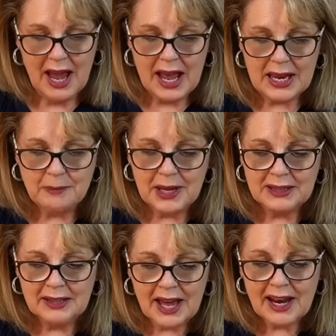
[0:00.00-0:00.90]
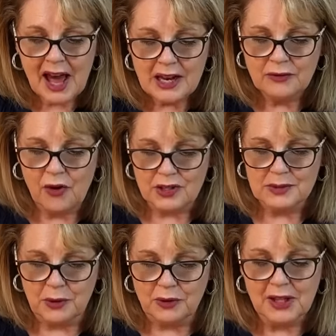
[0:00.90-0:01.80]
He'd been led out of
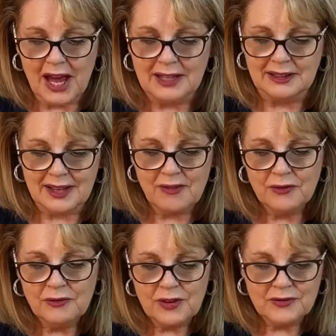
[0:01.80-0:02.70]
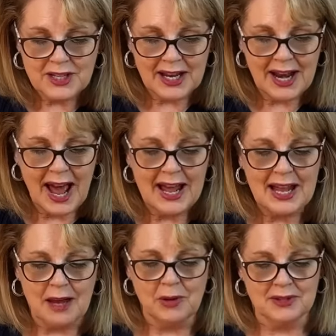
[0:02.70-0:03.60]
hospital at 11:15
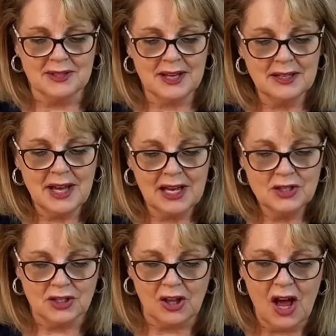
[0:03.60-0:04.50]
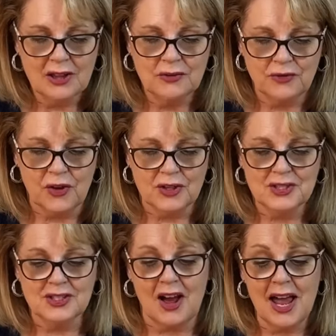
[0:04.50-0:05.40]
a.m. on Sunday, July the
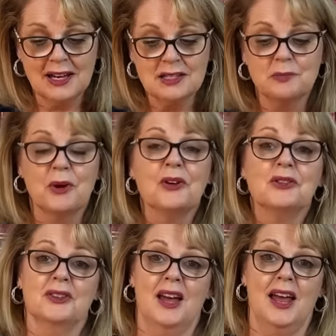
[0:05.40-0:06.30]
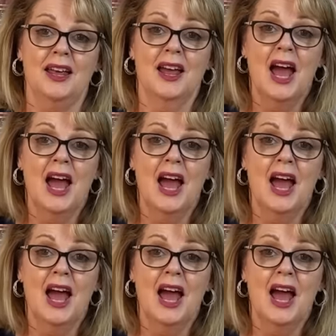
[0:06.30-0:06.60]
1st, Diana's birthday.